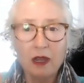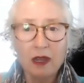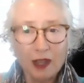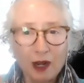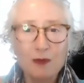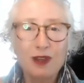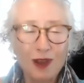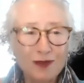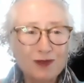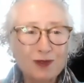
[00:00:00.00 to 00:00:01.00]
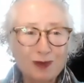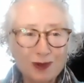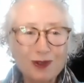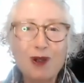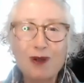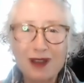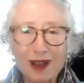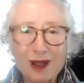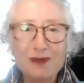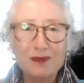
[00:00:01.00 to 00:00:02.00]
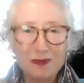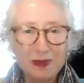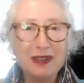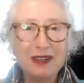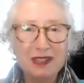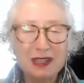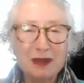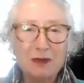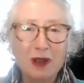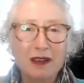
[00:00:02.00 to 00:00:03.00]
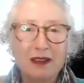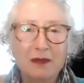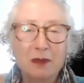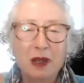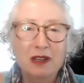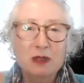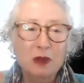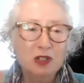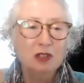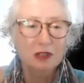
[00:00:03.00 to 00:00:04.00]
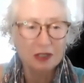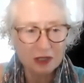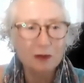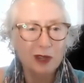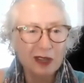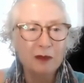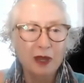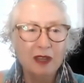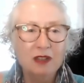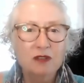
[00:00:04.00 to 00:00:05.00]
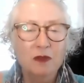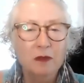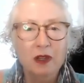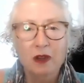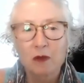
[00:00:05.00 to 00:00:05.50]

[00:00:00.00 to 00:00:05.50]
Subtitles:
can I be comfortable knowing I'm being seen by a specialist and we can manage from there?